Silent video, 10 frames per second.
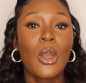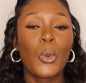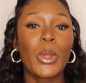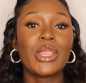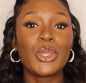
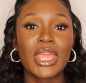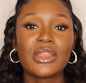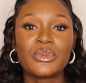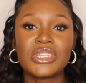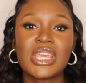when you
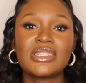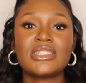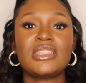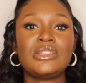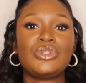get
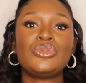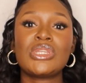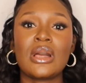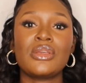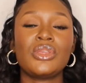rejected they do
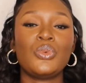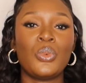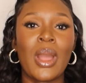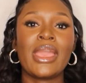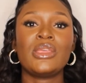tell you
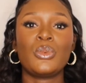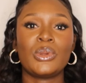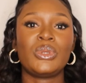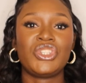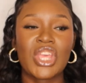why you were
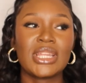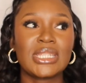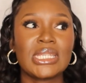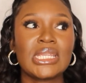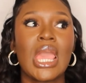
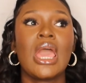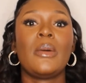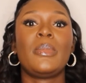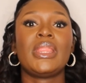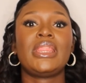rejected,
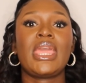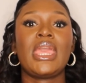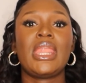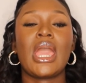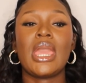but
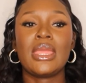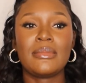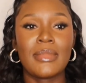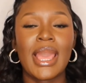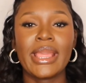then in
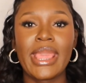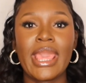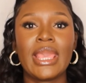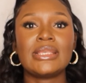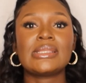my
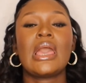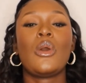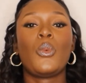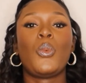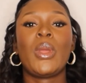case,
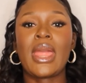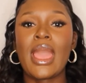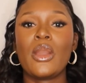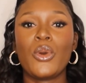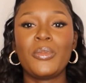when
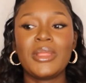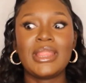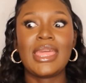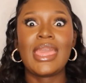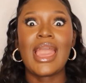I opened
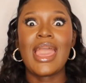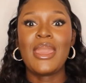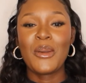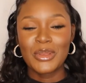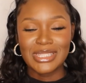there,
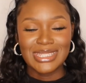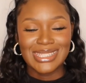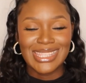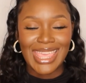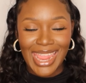I was
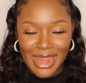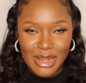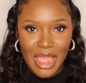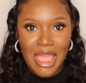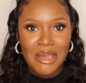
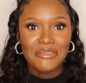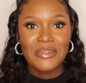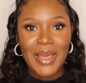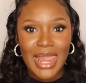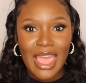scared for
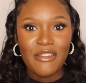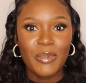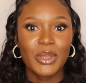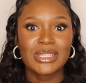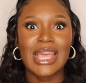my life
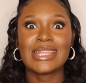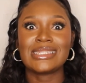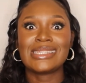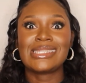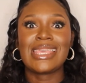because I
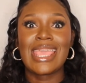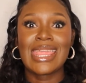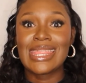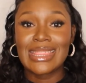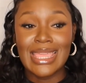didn't see
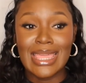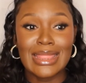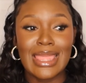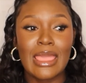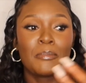anything in
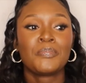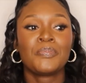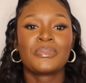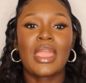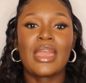there.
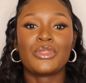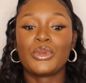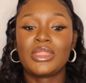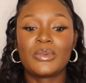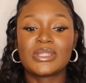I
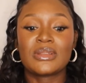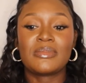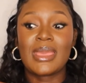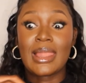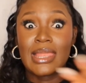thought there was going to
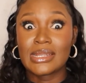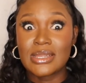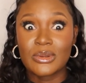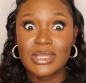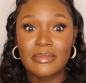be a letter
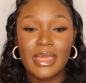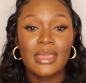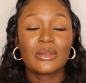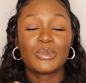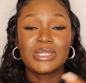or something.
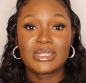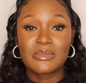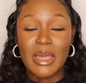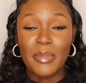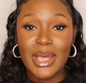It was just
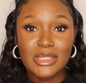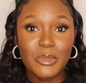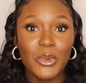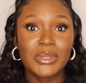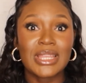my
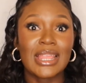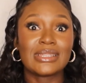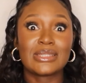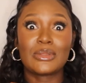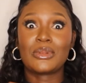passport, and I
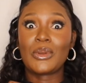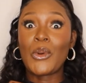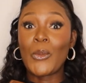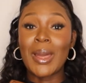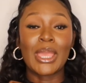just thought, oh
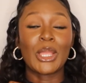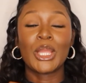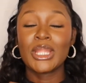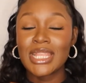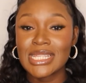my
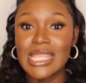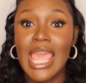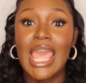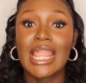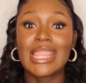goodness,
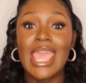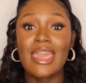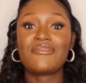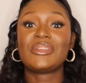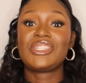they
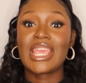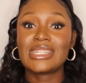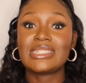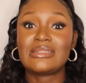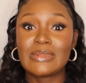have
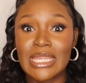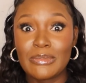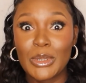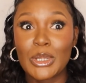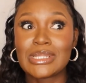rejected me
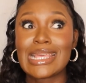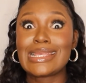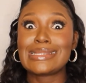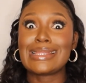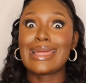because there
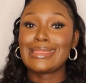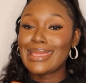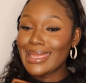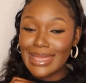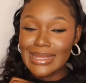is
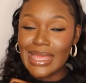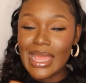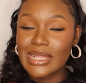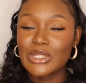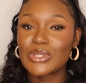nothing in
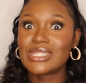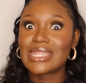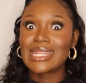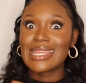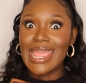here to
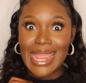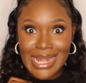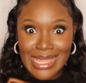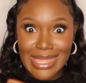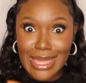state
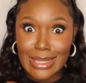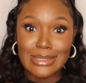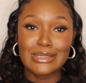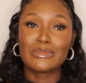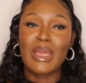anything. It's
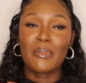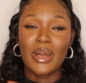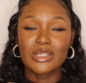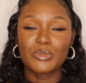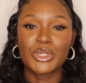just my
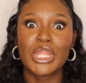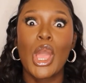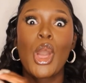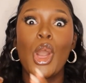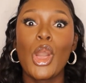passport,
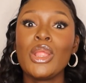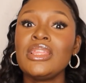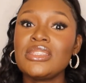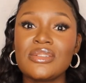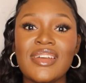
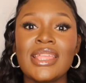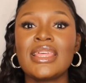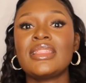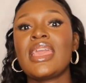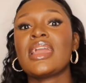only to find
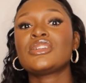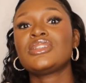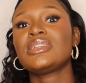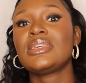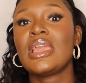that they
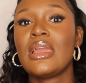actually